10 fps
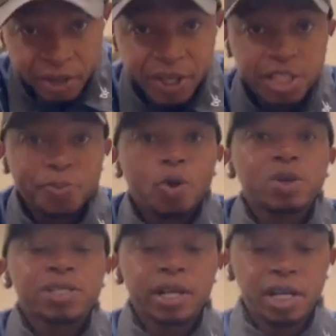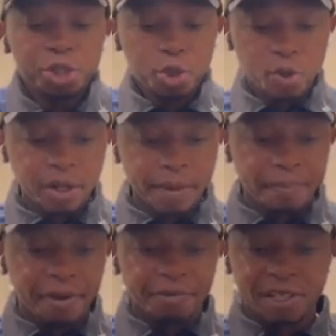range box that I showed in a
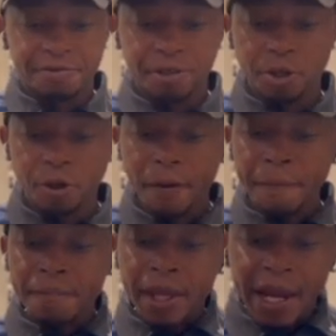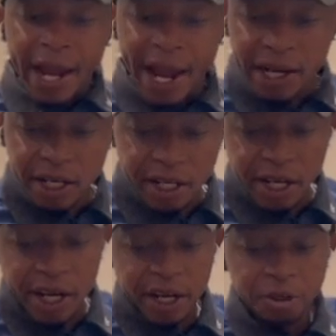previous video, and in
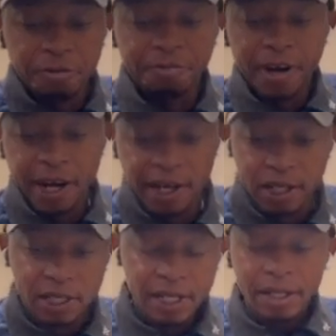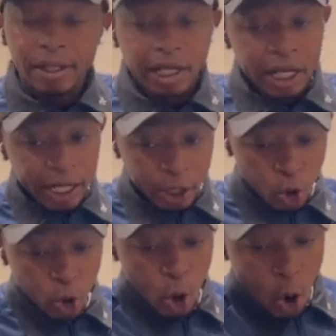here you find
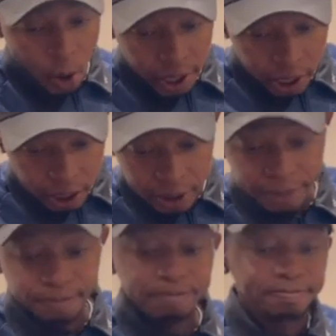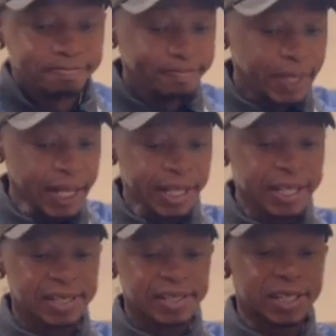good oil.
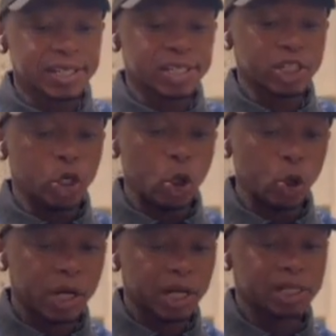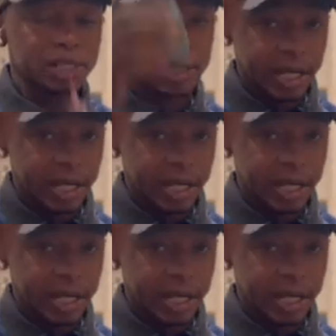This is Lucas